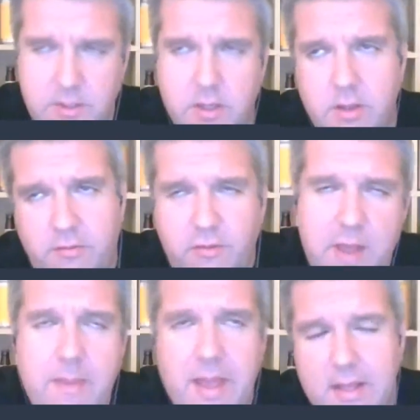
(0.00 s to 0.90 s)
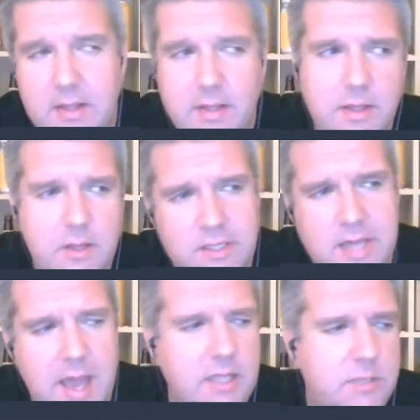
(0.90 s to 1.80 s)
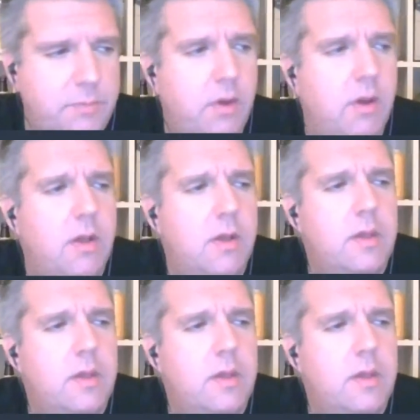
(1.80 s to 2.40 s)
So the free bit is nice, but